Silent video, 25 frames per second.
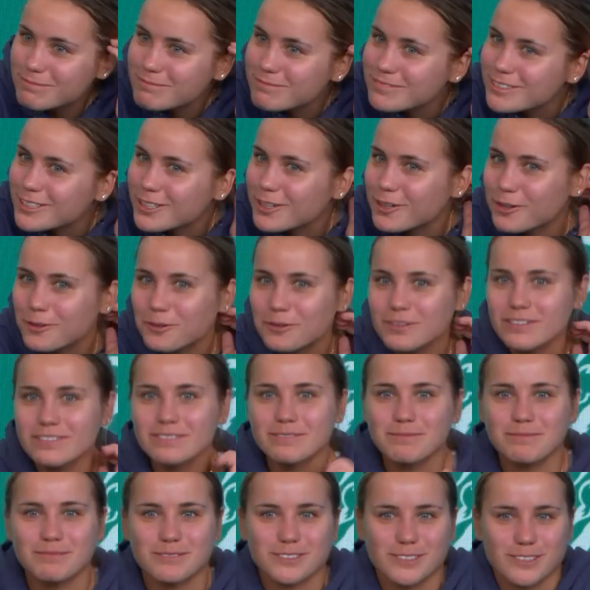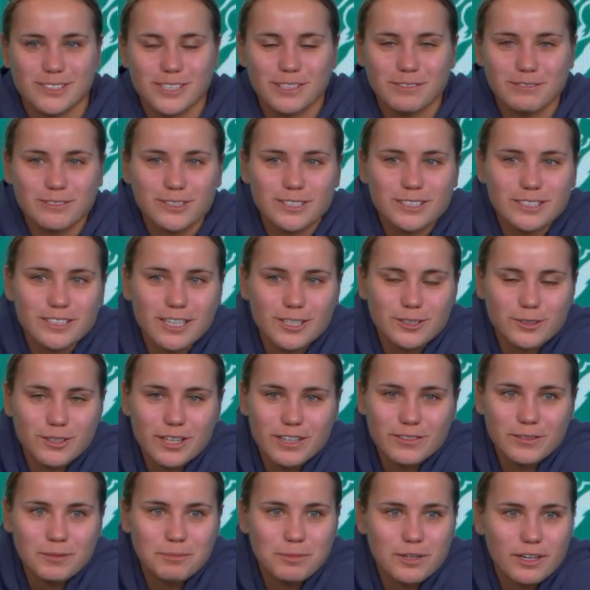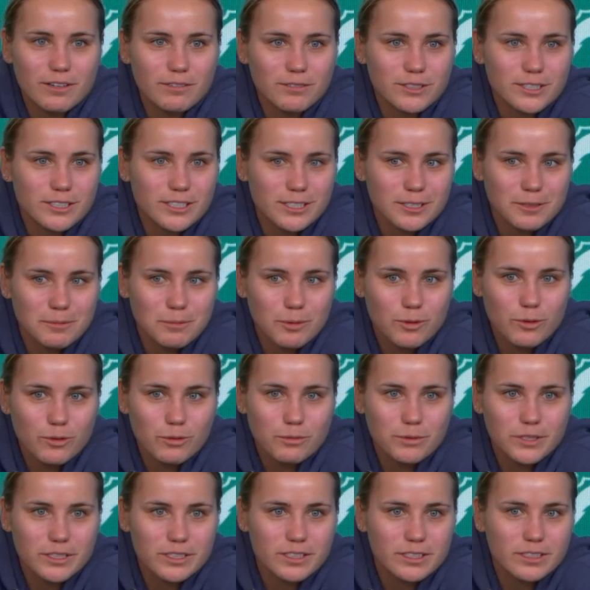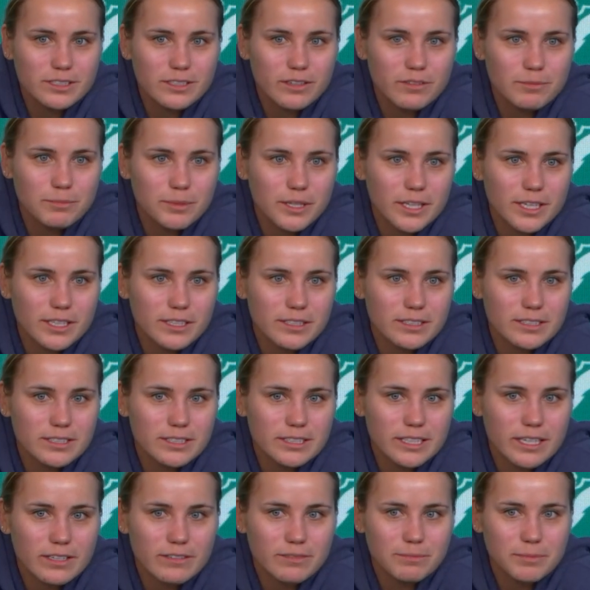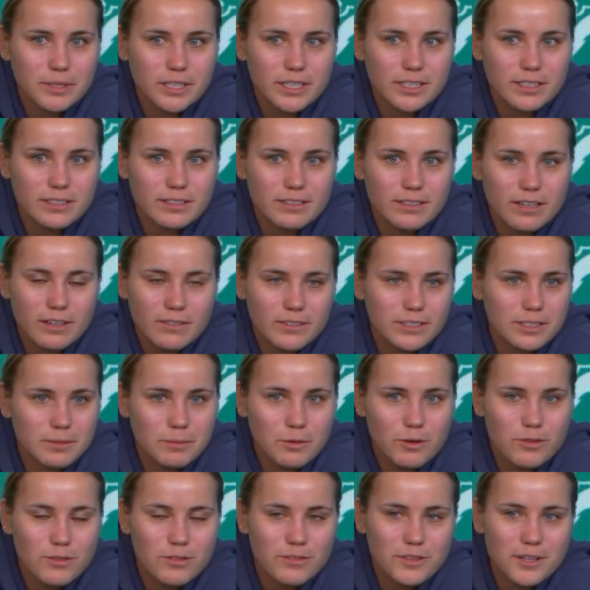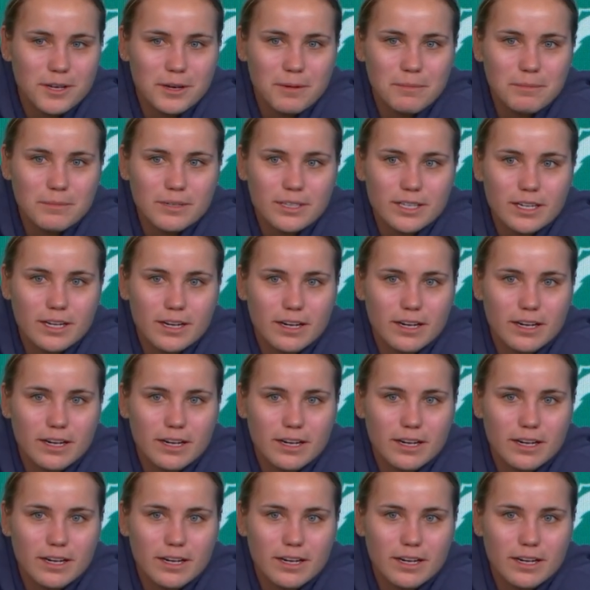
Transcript: No, but definitely I don't have a preference. They're both really tough players. I've played, obviously, both of them.